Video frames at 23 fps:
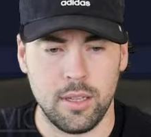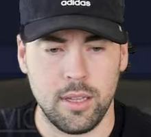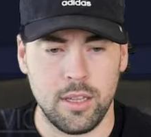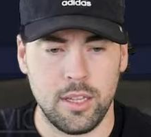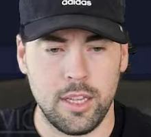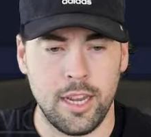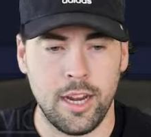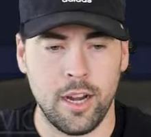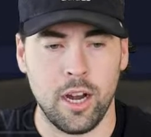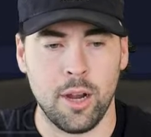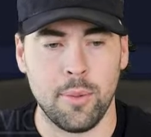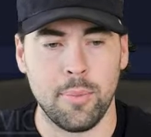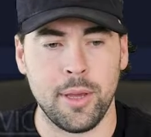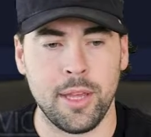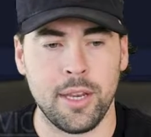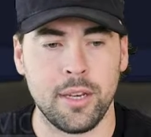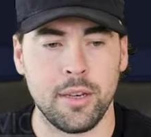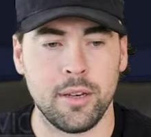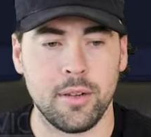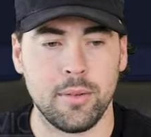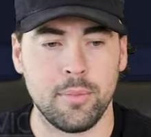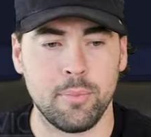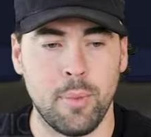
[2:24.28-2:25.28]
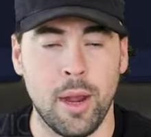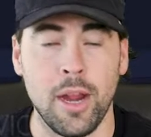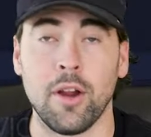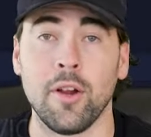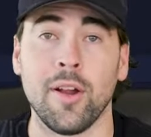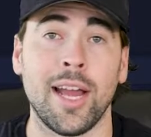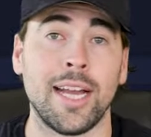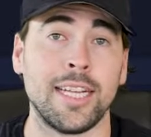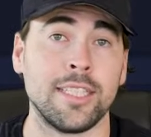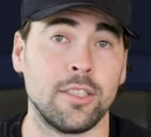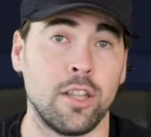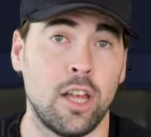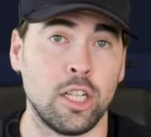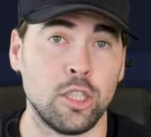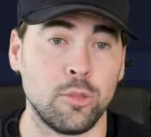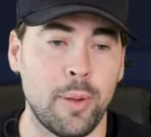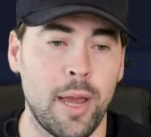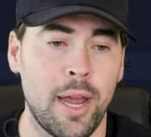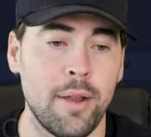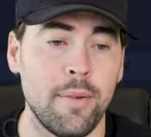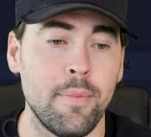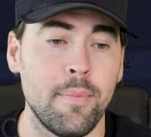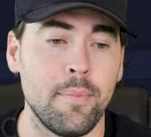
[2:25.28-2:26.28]
here I'm in MicroAI's
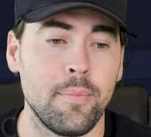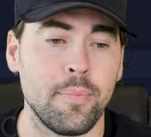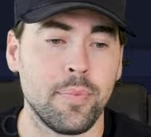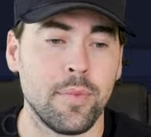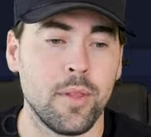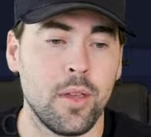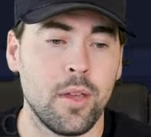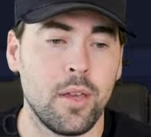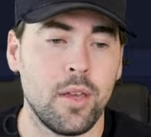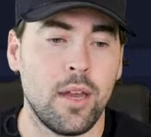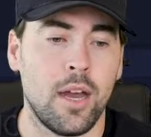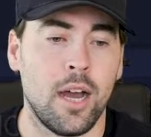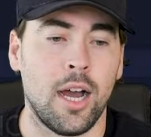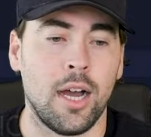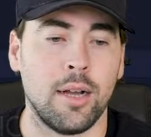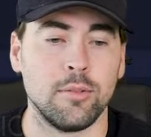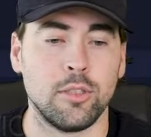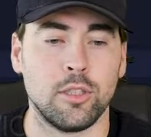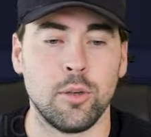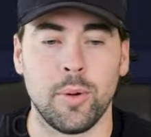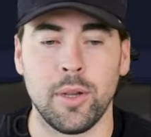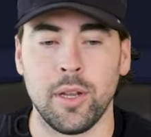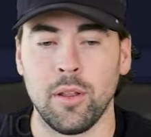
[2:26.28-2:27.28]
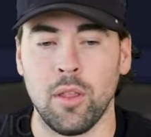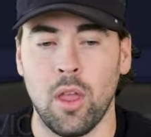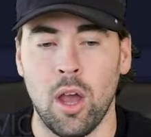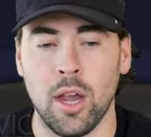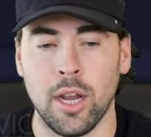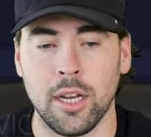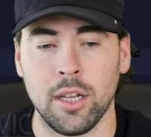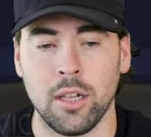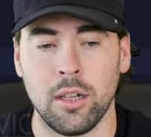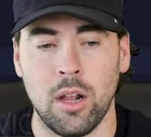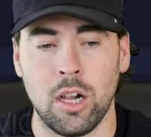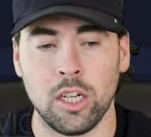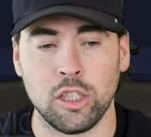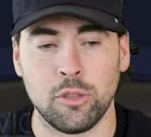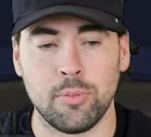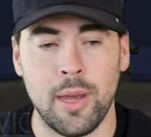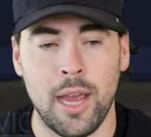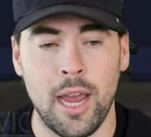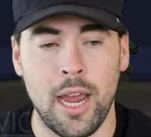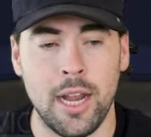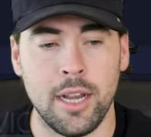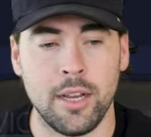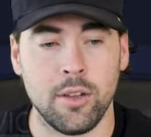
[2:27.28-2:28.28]
Launchpad. So when you log into
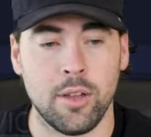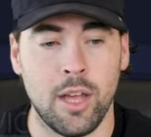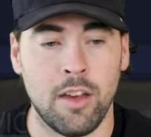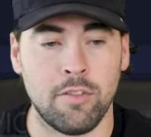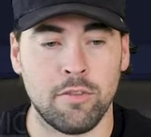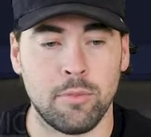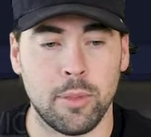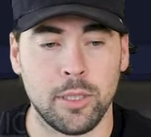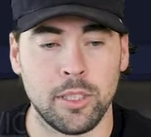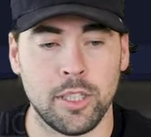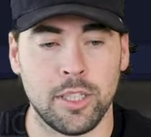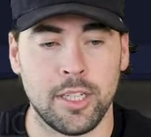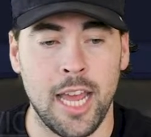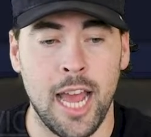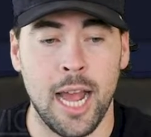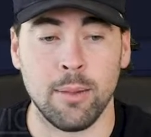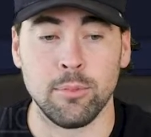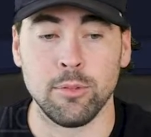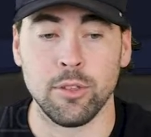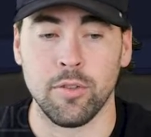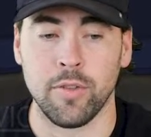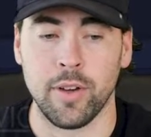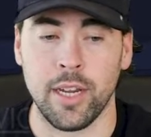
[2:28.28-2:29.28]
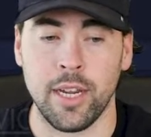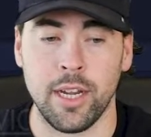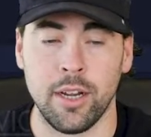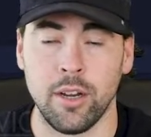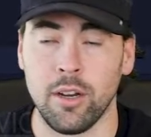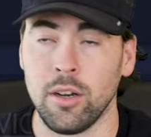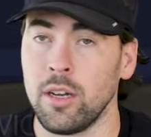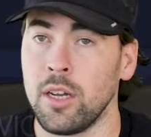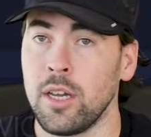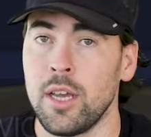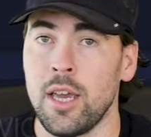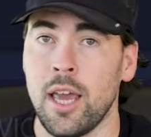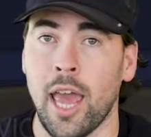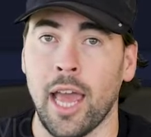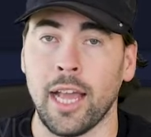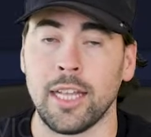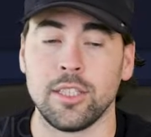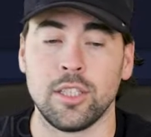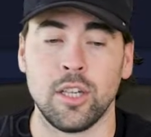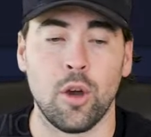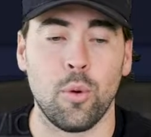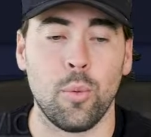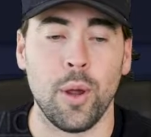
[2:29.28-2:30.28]
Launchpad, you'll have a bunch of tabs over here. And
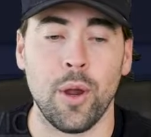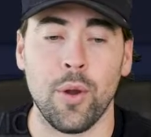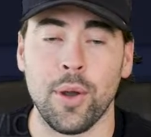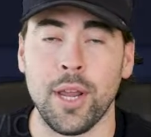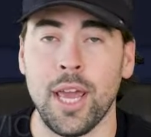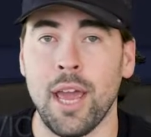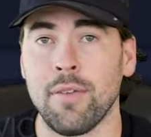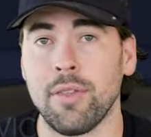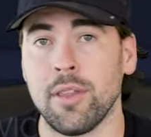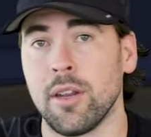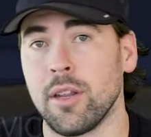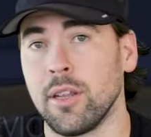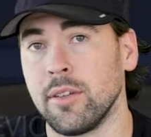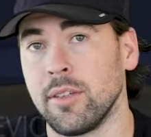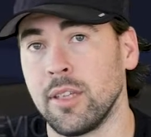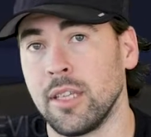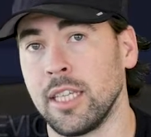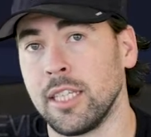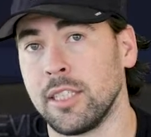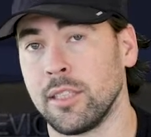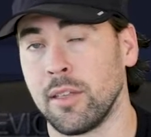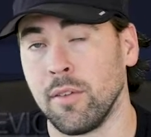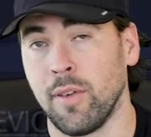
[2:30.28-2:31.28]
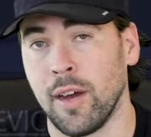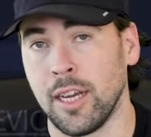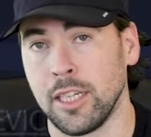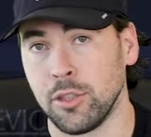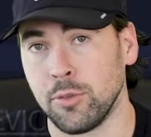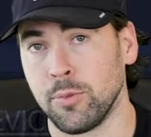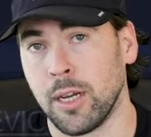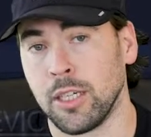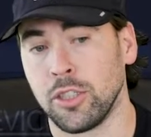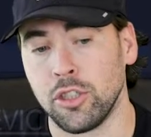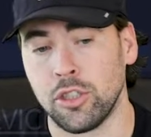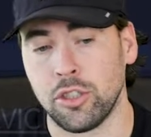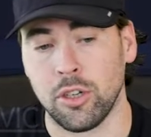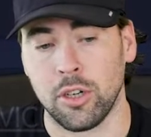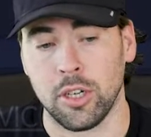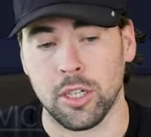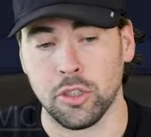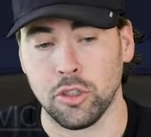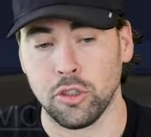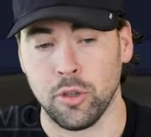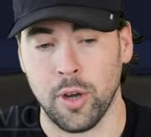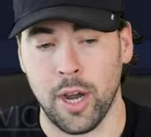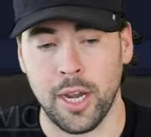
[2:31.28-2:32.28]
so we already have this device registered
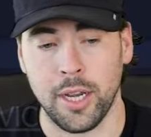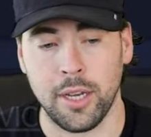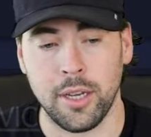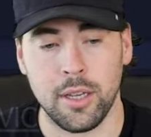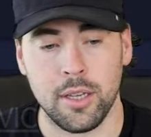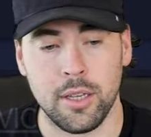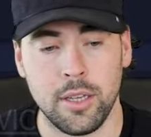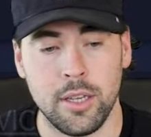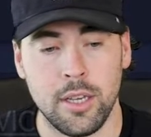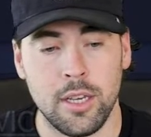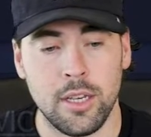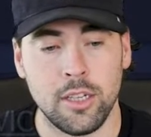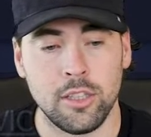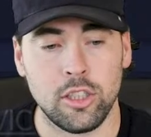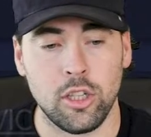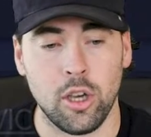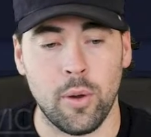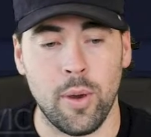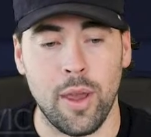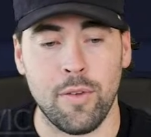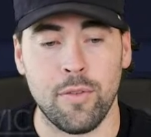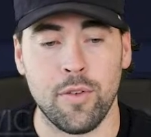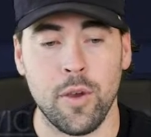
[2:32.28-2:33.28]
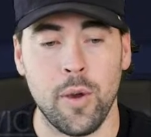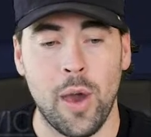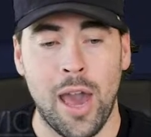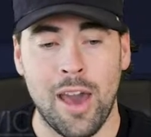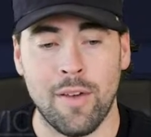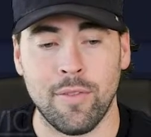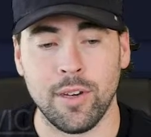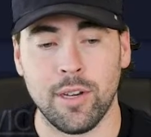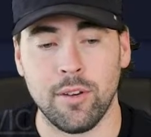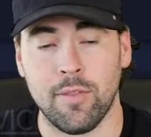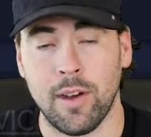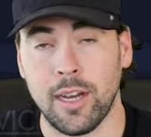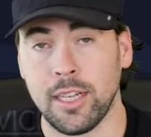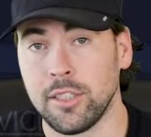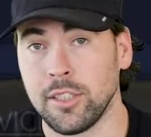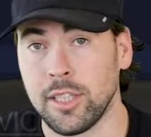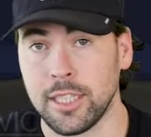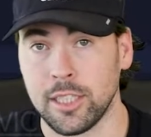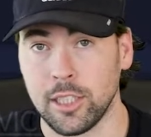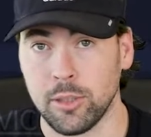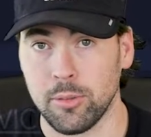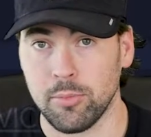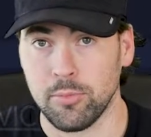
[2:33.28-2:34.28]
and trained. So if you have a device
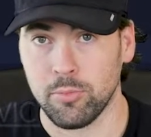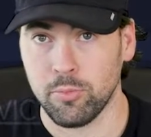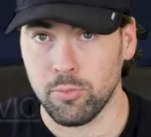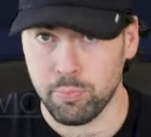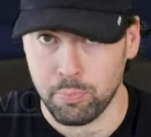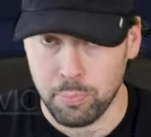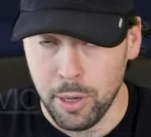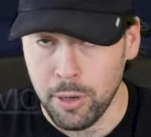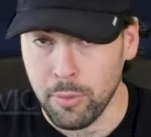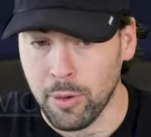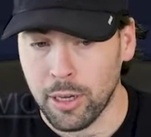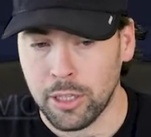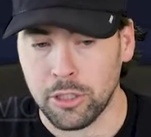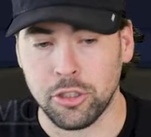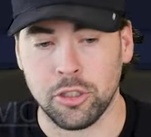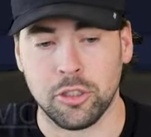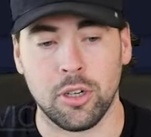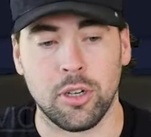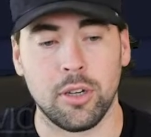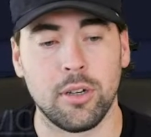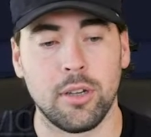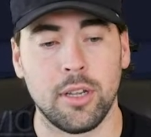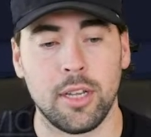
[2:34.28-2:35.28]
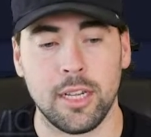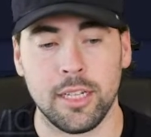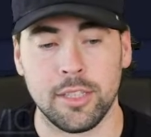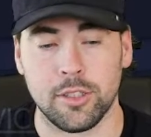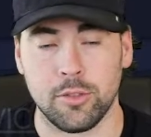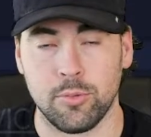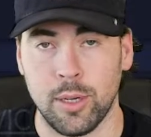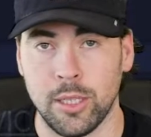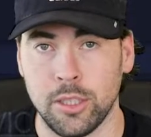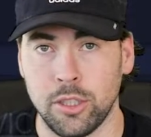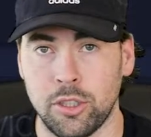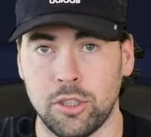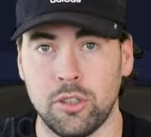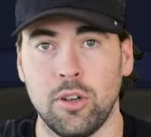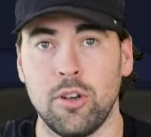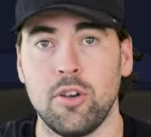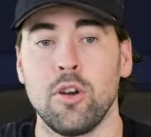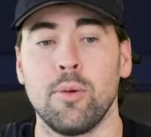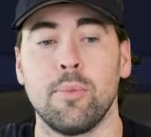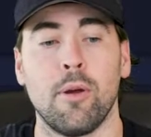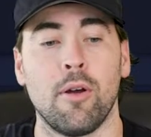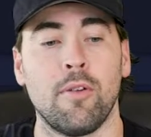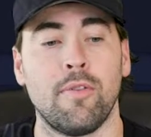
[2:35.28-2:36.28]
that's been registered, it's registered
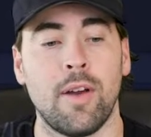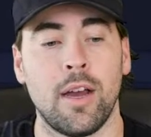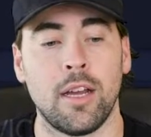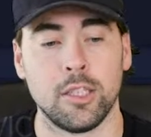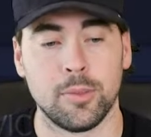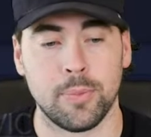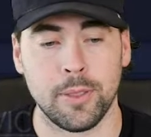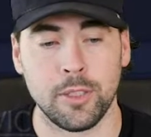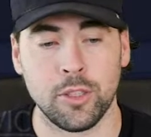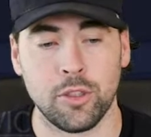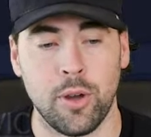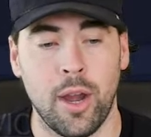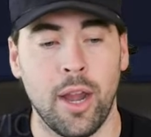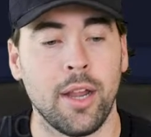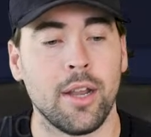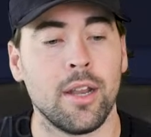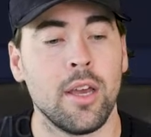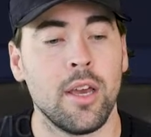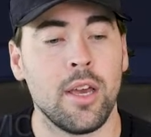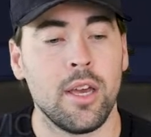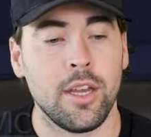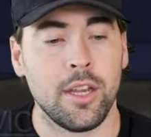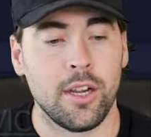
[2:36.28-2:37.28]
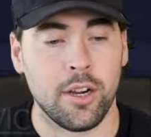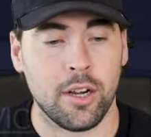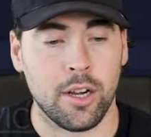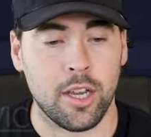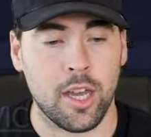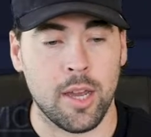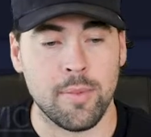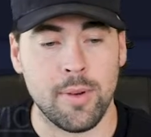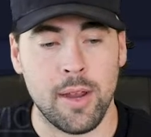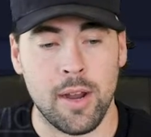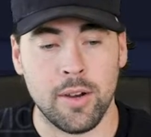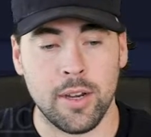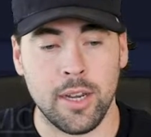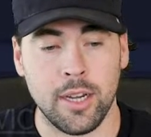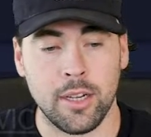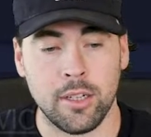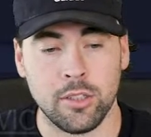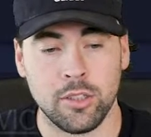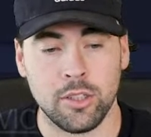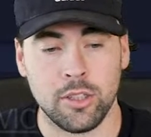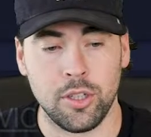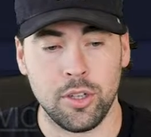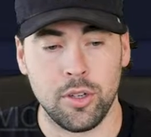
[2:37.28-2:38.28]
to a profile, it's been trained, you're gonna come down here
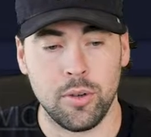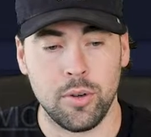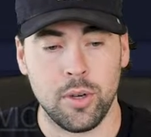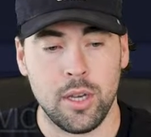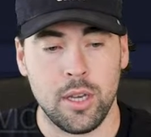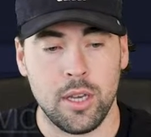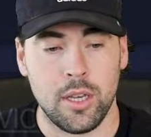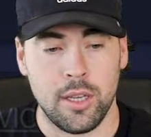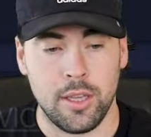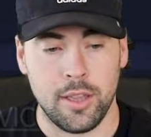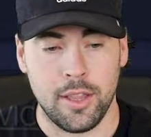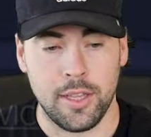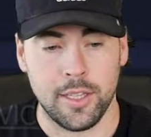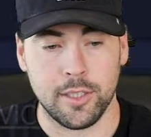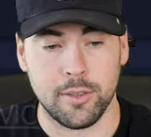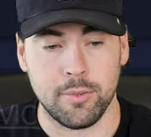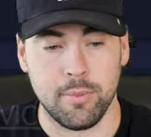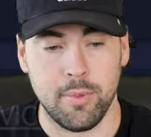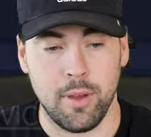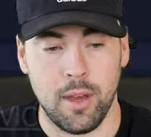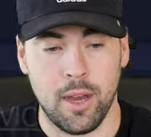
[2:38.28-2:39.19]
to this